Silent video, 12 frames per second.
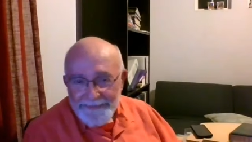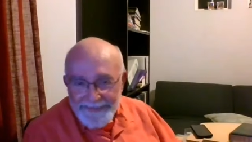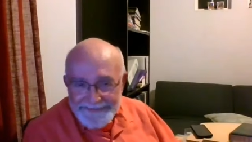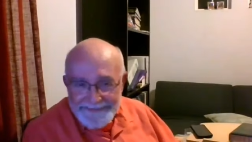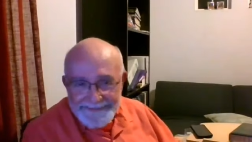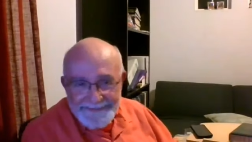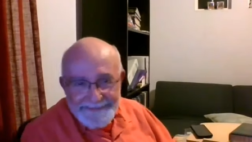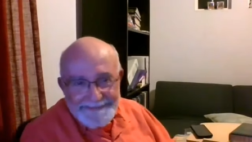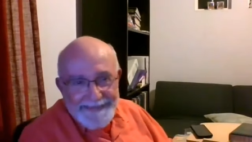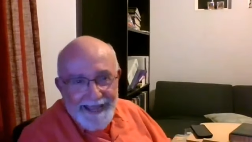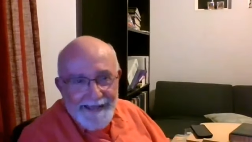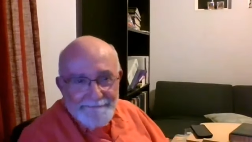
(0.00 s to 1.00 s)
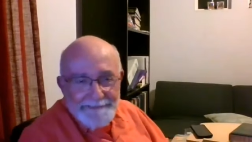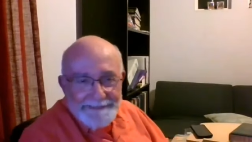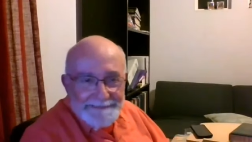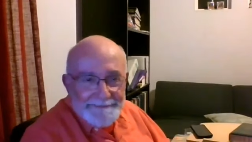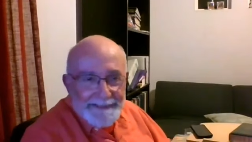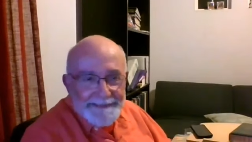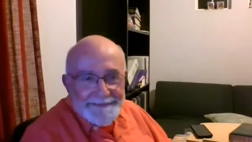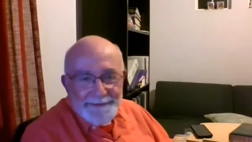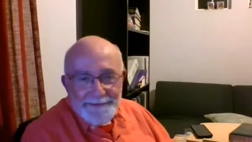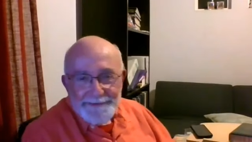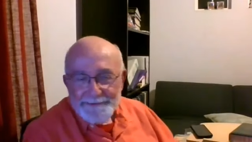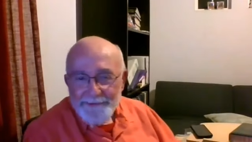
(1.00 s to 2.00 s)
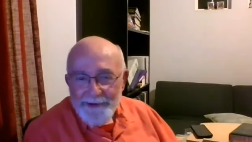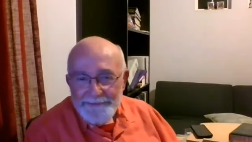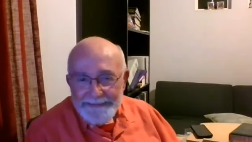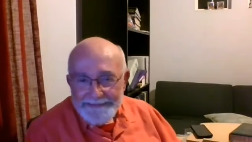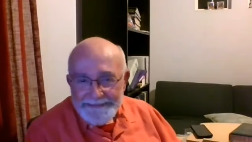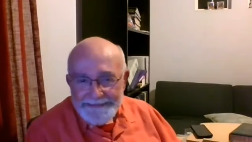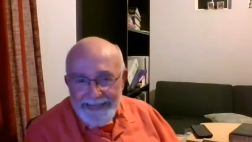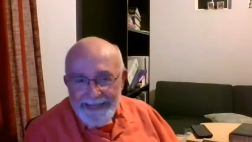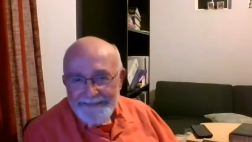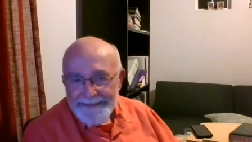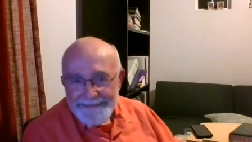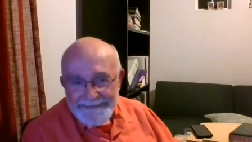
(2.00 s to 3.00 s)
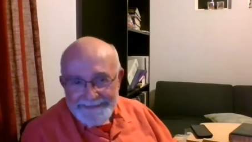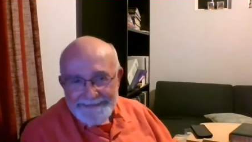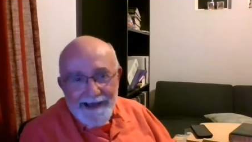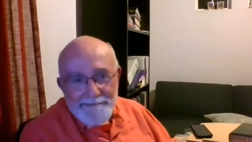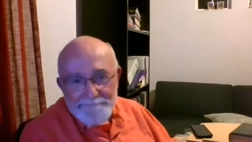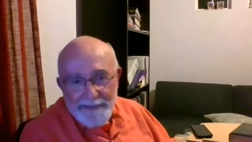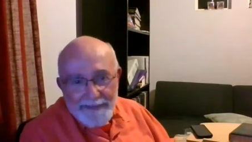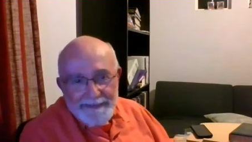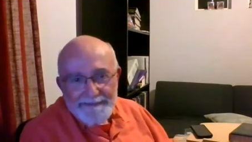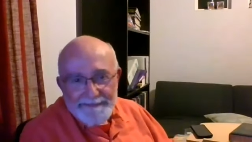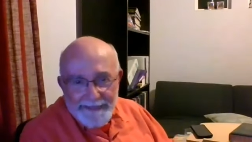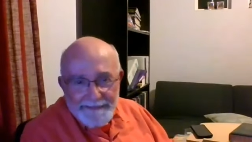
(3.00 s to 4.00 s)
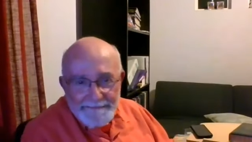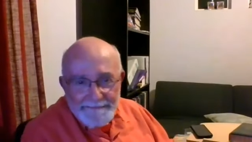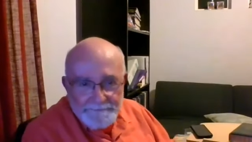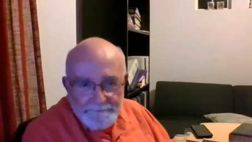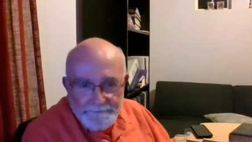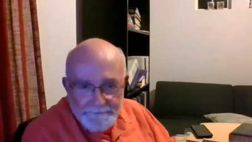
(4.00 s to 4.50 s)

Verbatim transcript: religious establishment or the Roman state and stop anything.